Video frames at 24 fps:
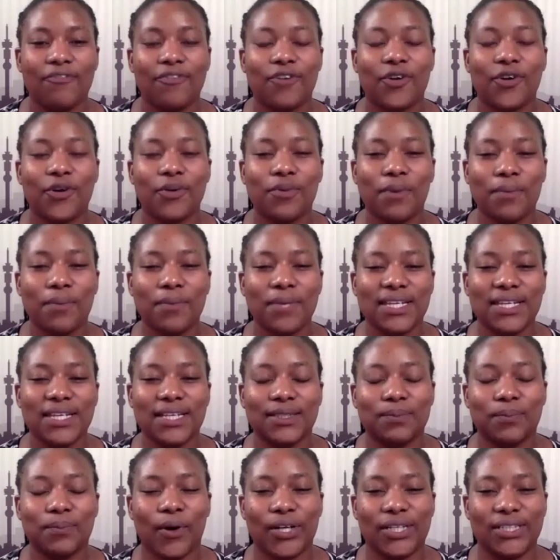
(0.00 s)
For Creamer
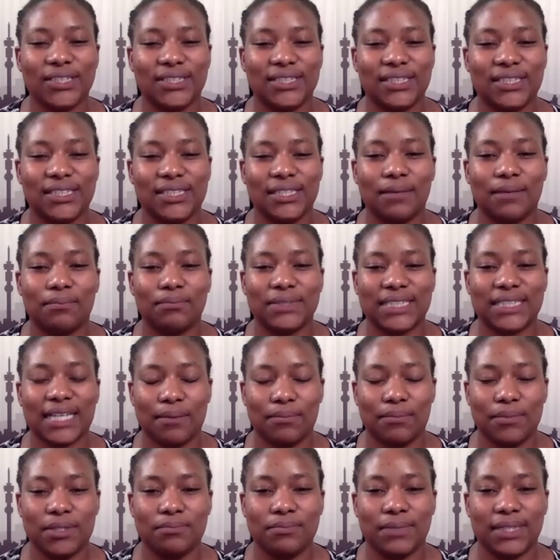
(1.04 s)
Media's Polity, I'm
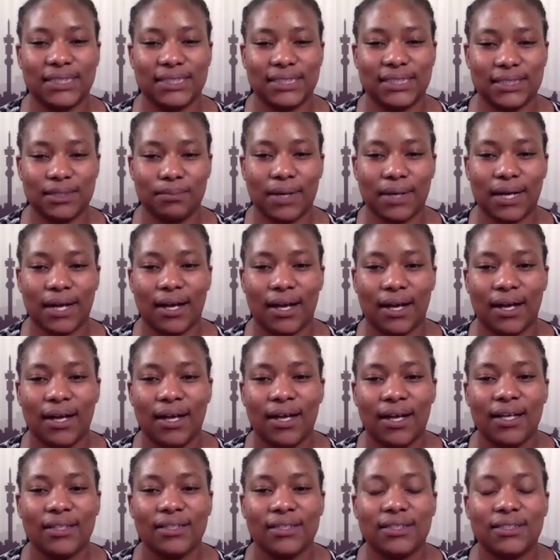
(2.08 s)
Tabi Madiba,
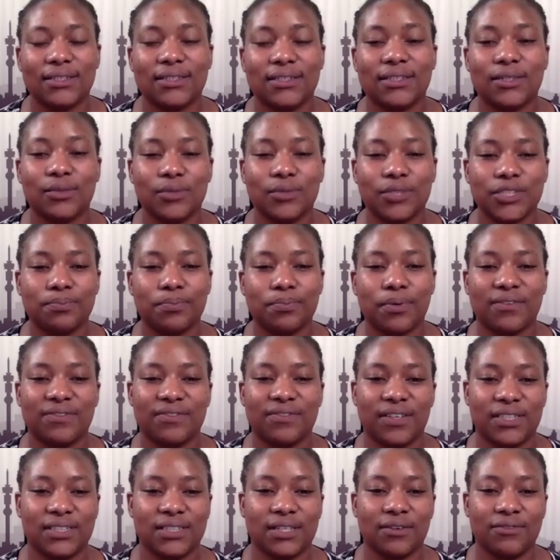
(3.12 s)
Distinguished
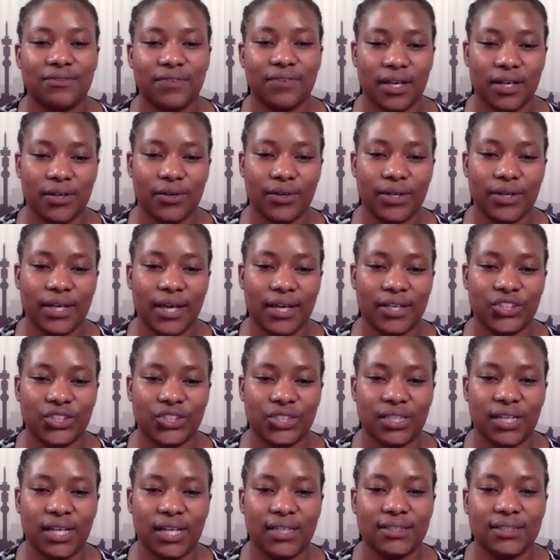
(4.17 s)
Professor of
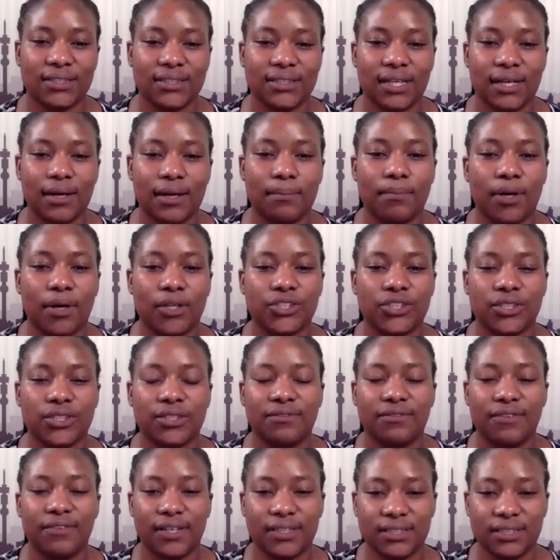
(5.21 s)
Education at Stellenbosch
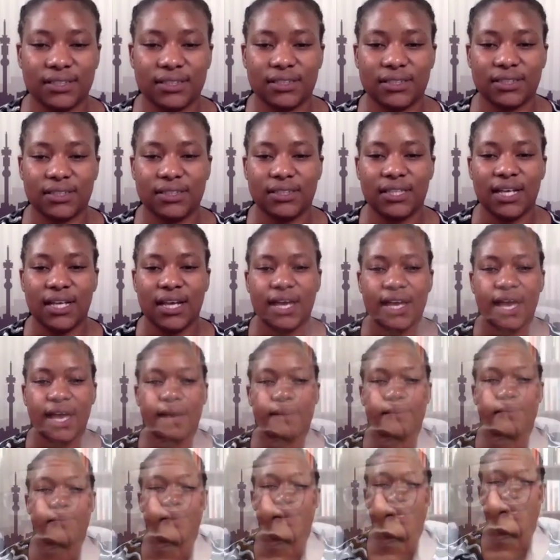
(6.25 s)
University
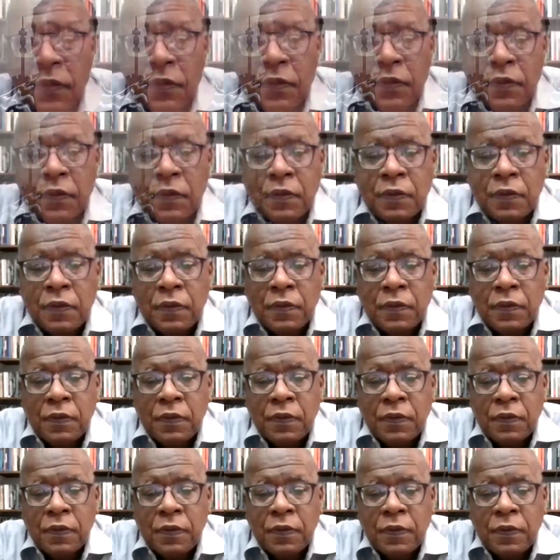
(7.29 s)
and President of the
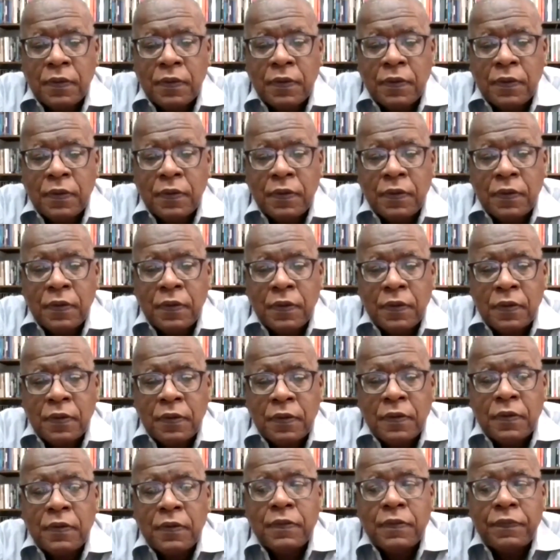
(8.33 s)
Academy of
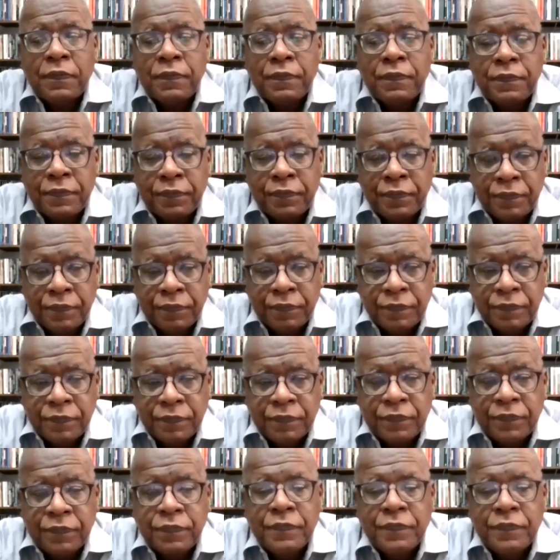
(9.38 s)
Science of South Africa,